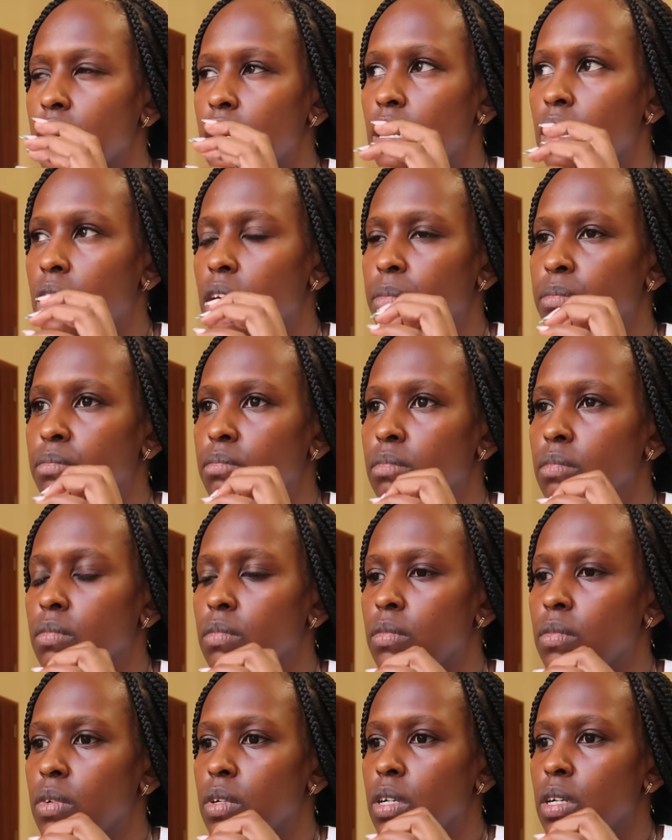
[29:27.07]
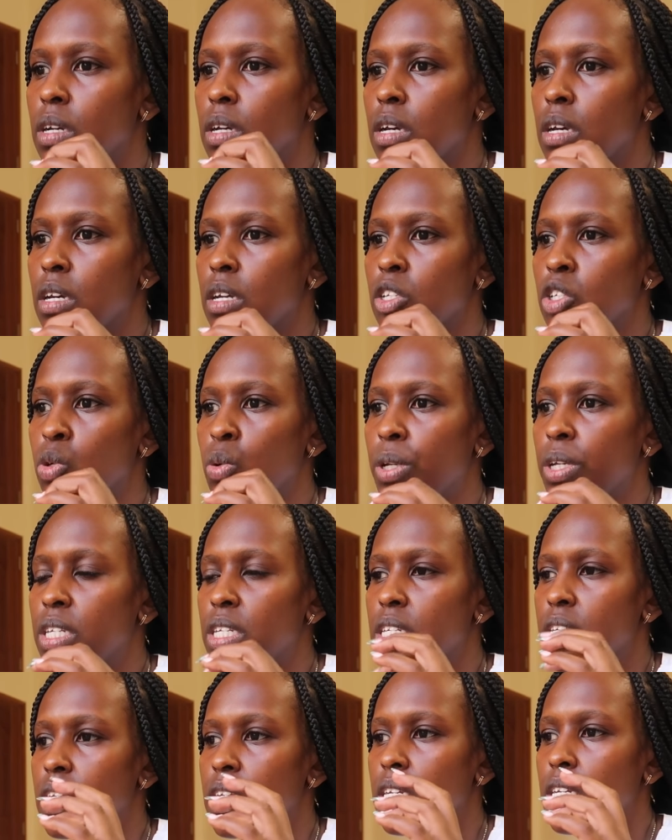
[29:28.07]

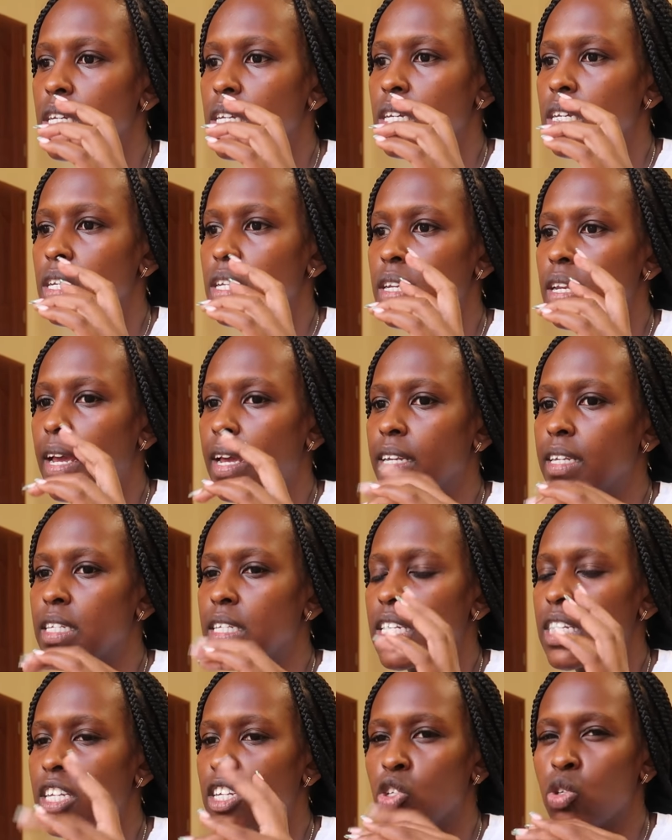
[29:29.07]
2020, it